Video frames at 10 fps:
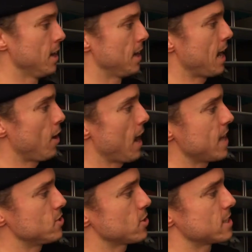Now,
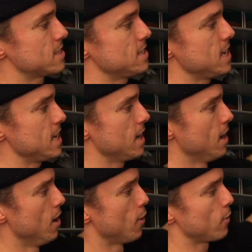as you can see,
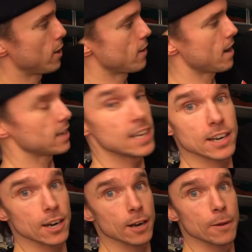right around
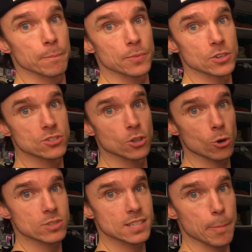here, there's
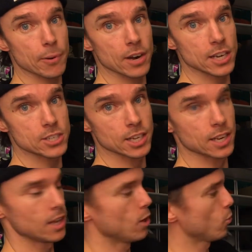no separation.